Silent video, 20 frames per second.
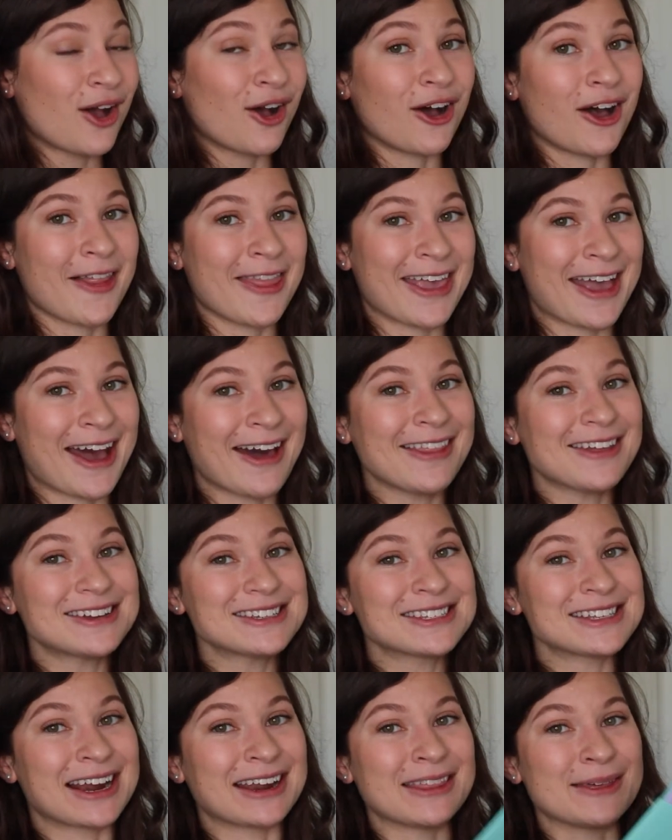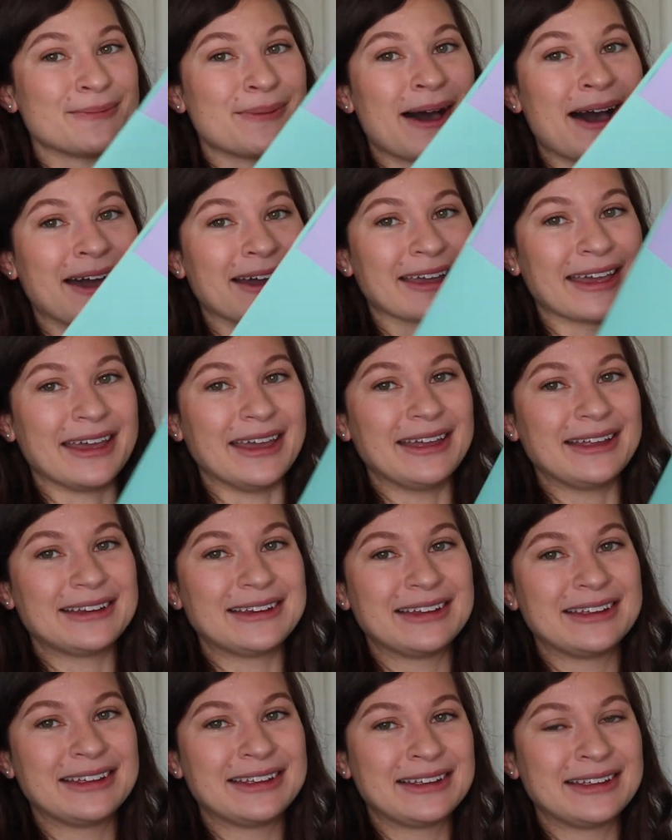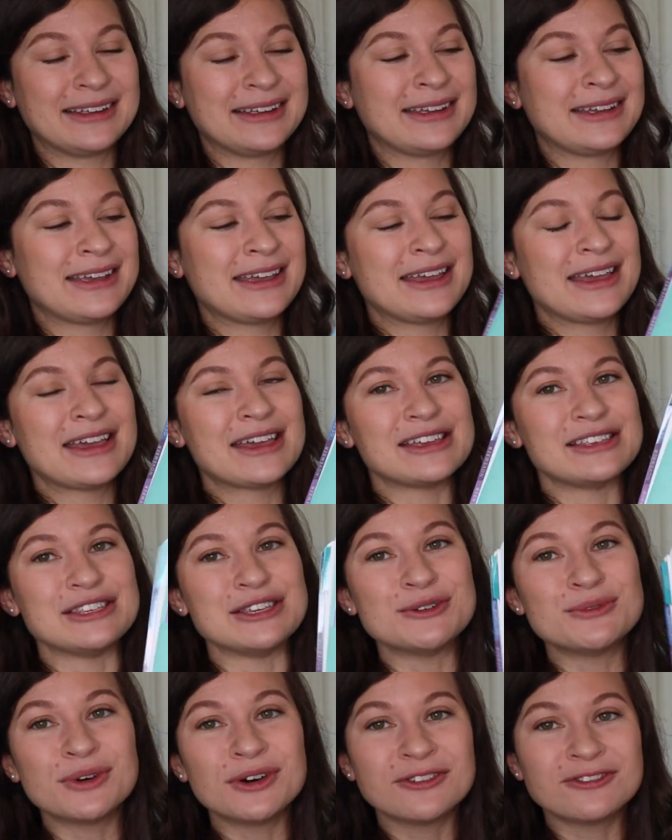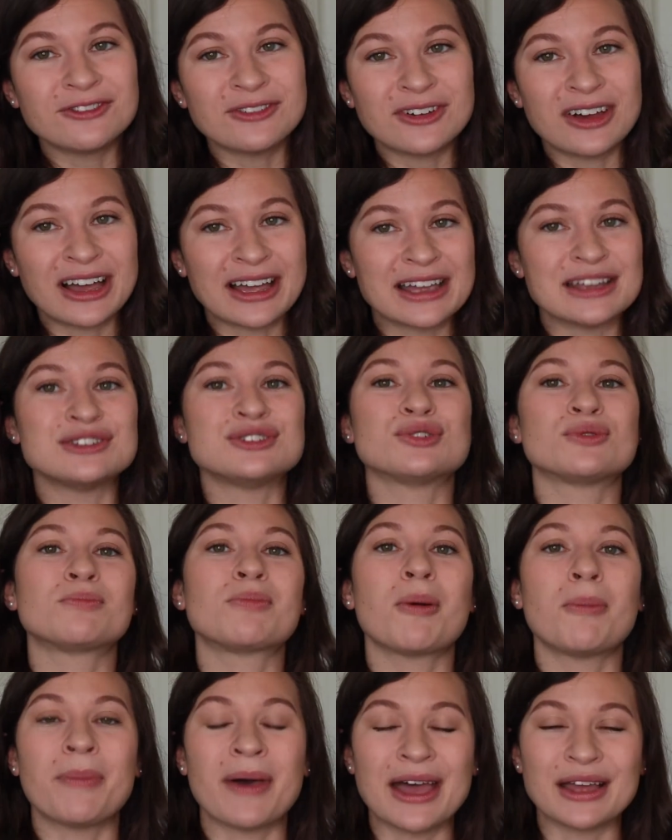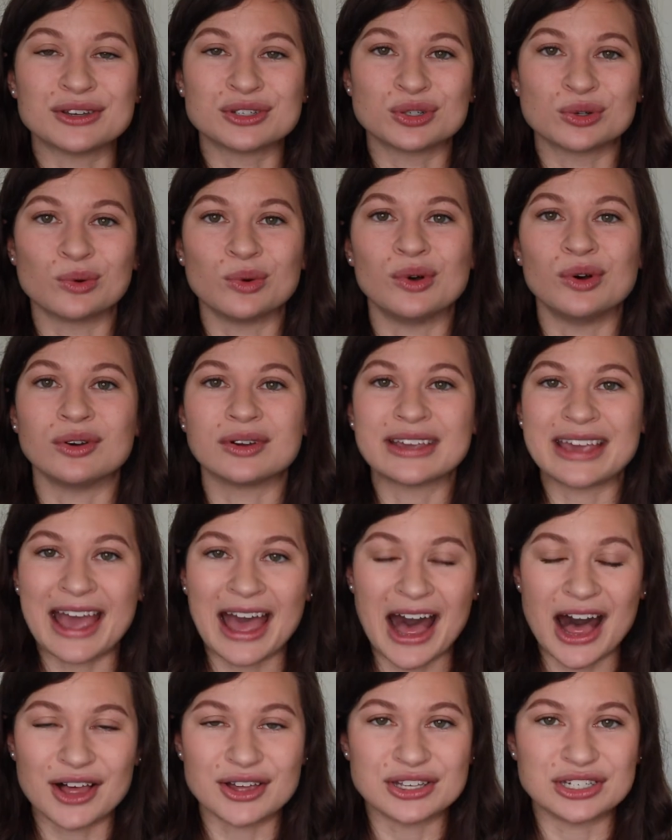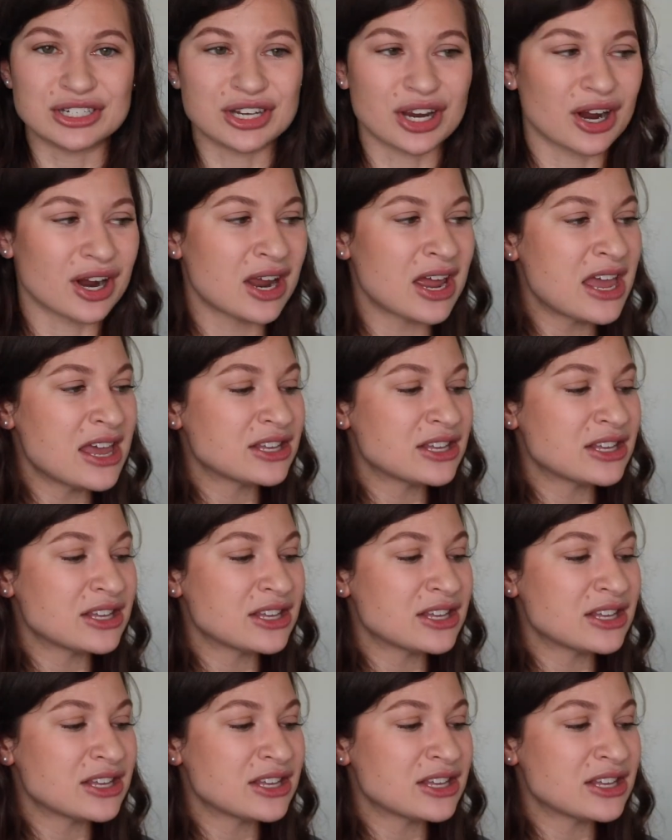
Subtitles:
On the other side of the pocket, you will find your Perpetual Calendar.